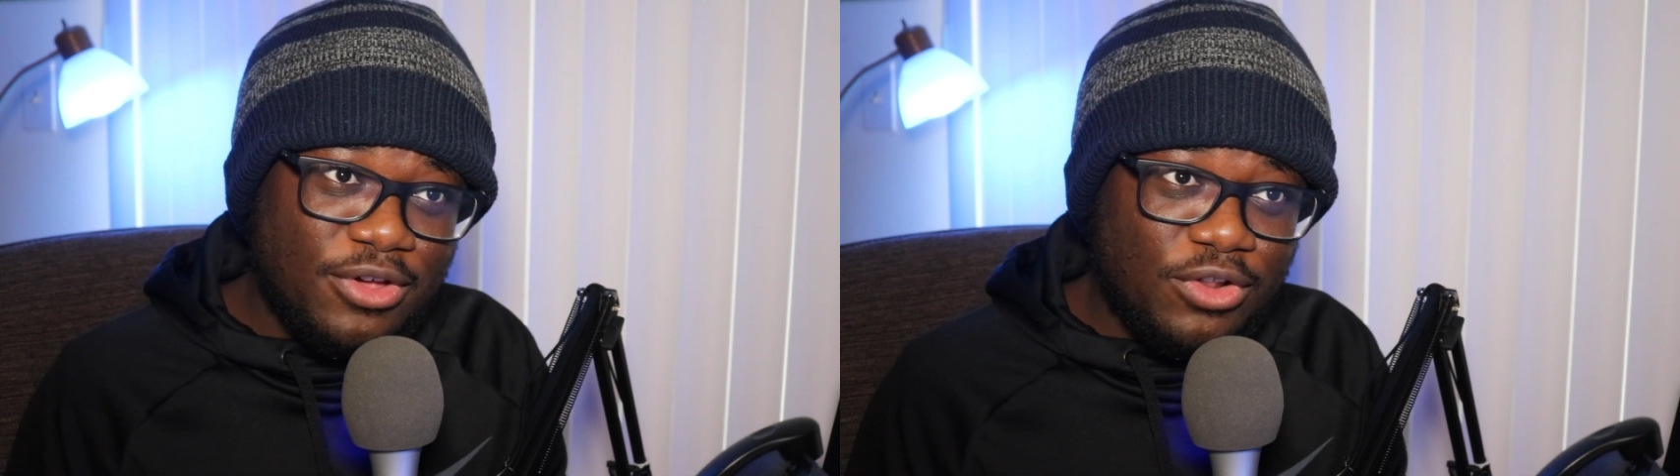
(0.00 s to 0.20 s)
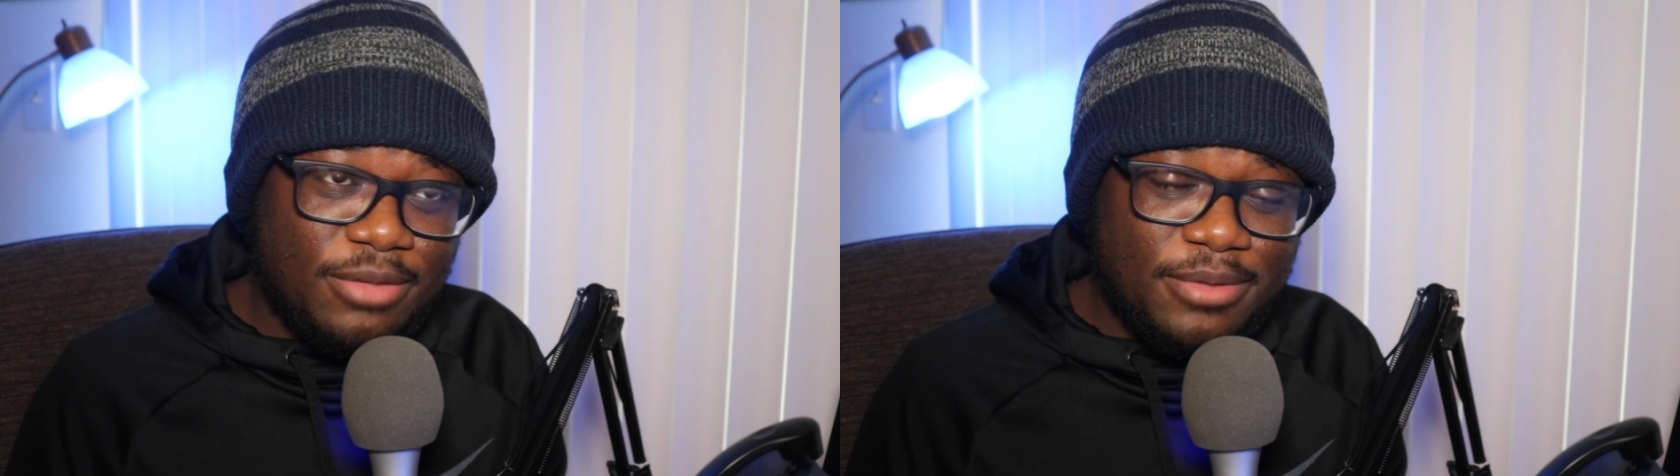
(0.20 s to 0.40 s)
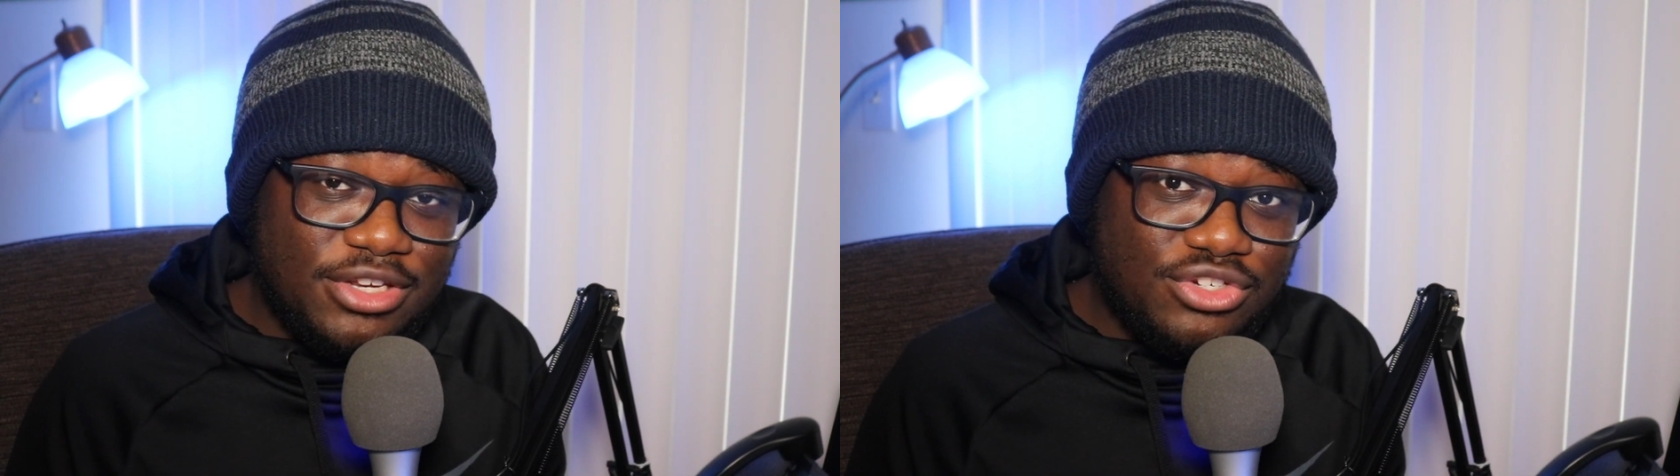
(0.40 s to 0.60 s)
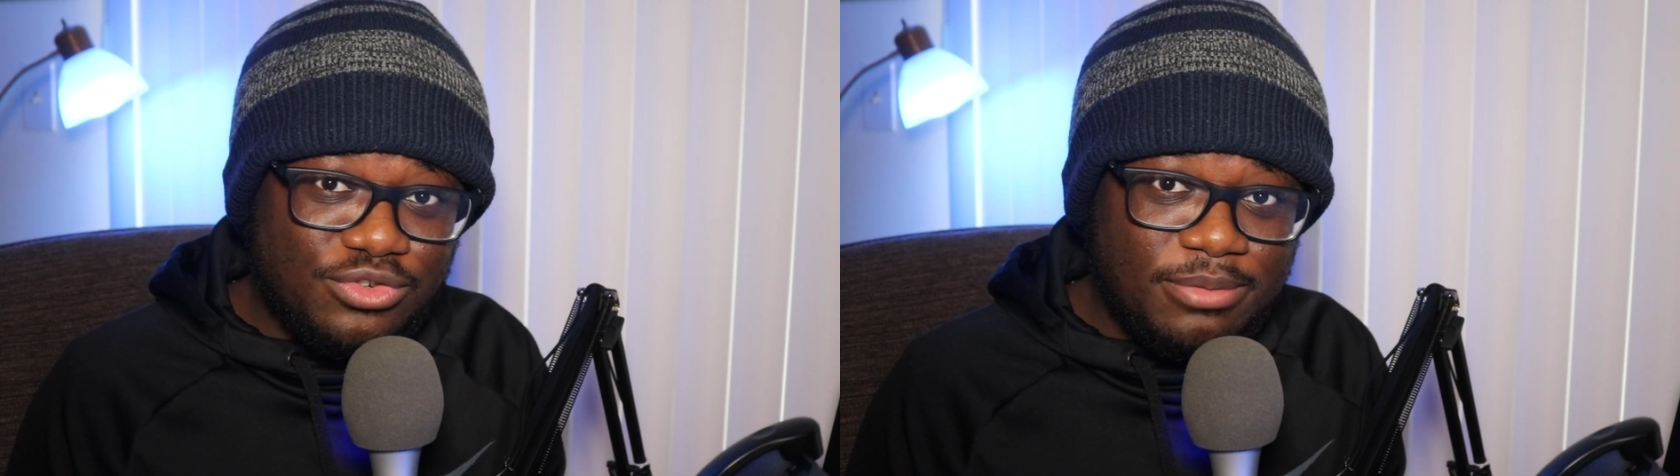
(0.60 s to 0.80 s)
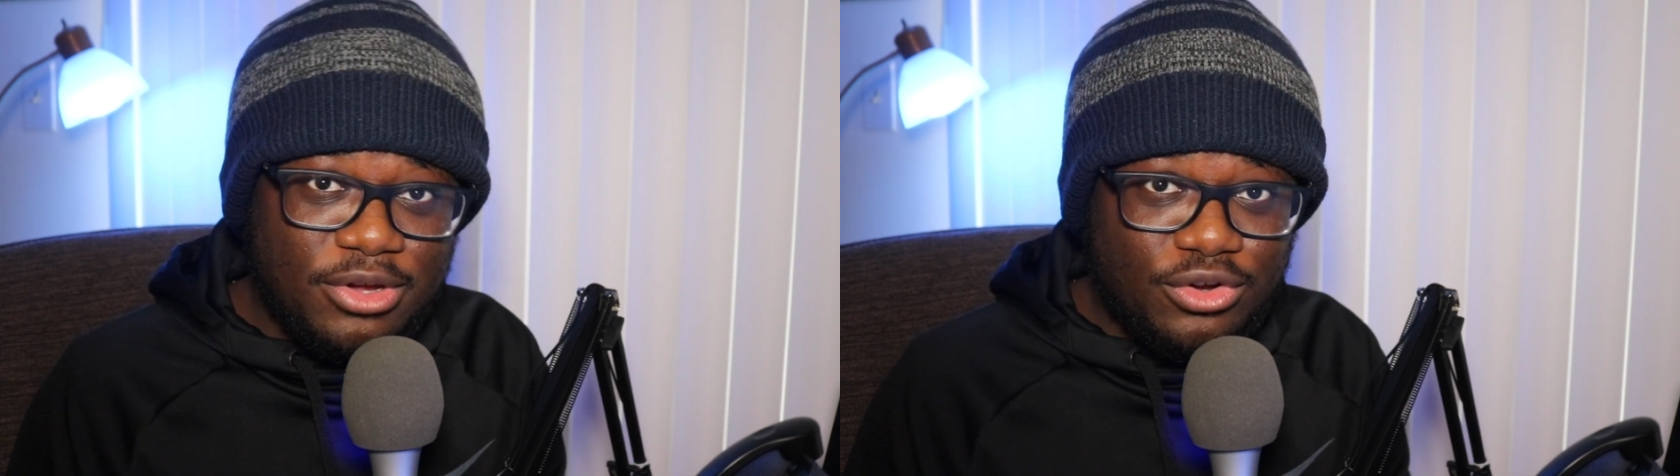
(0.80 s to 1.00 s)
only been
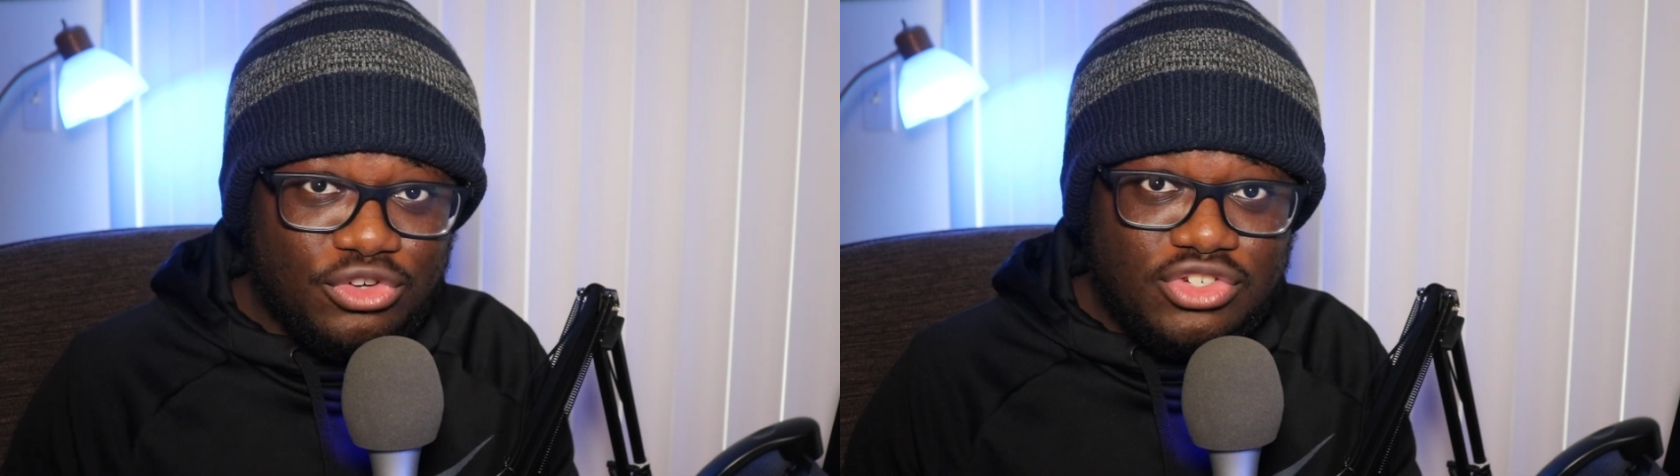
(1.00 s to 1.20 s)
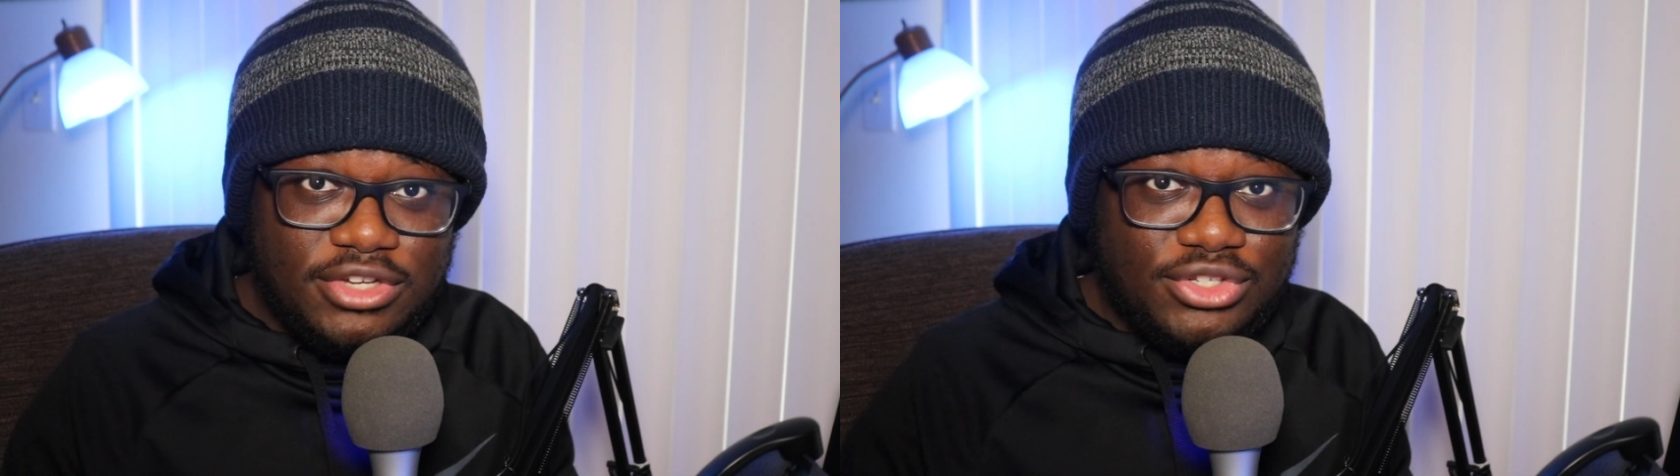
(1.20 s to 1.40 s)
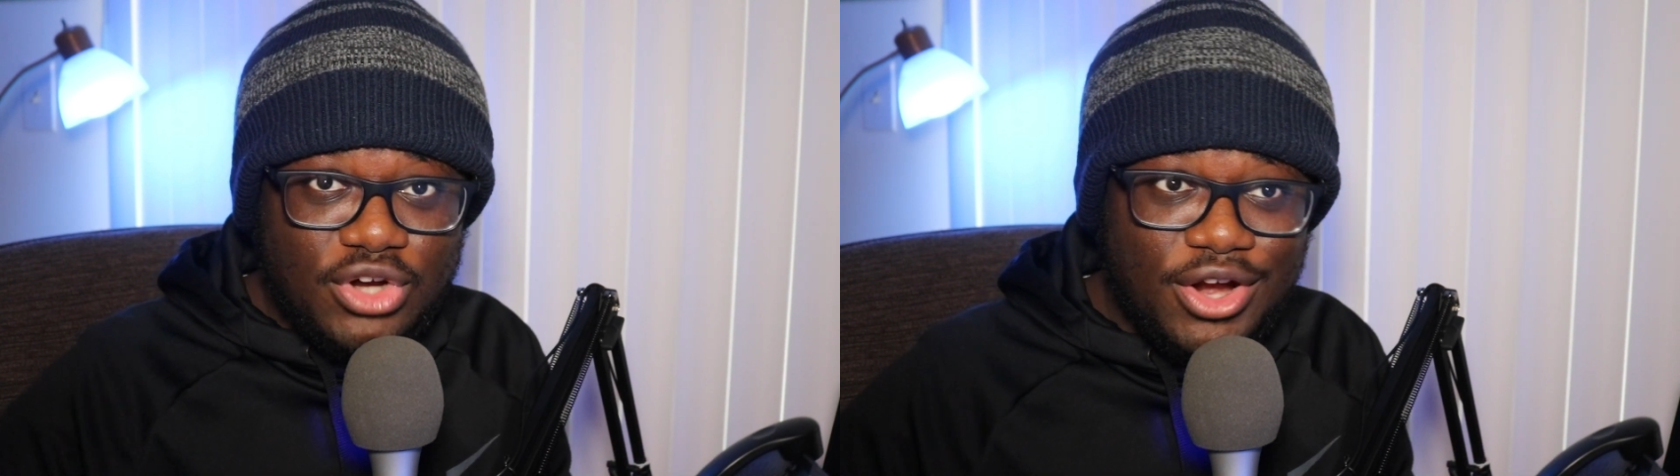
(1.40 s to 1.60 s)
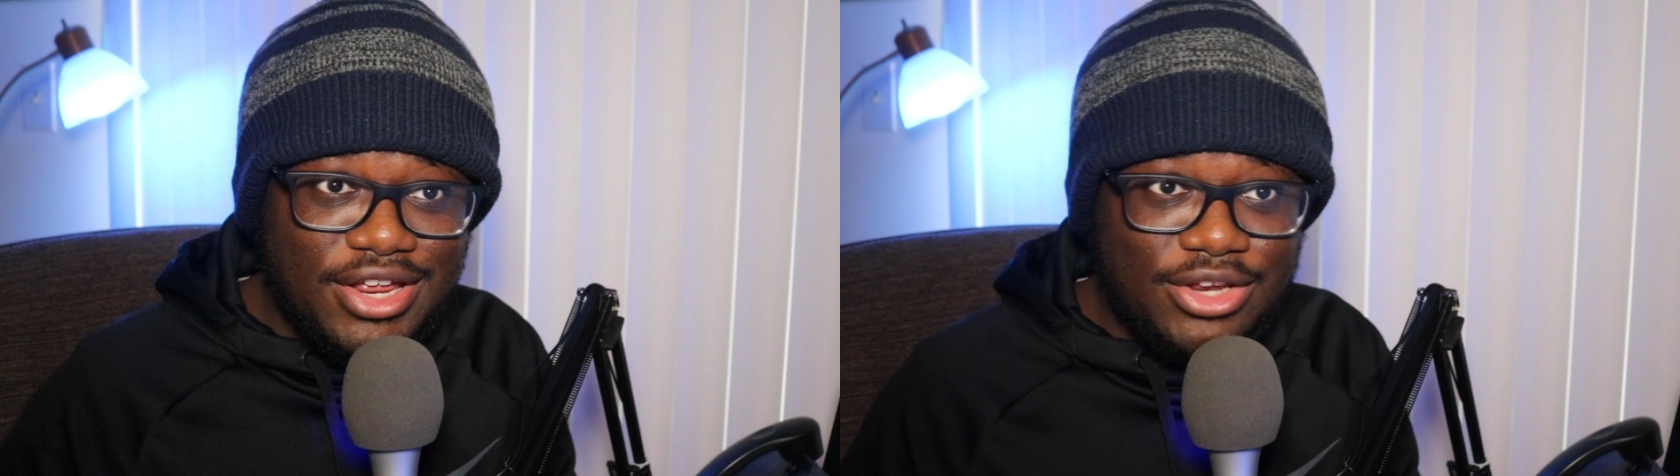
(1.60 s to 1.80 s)
streaming or you just started,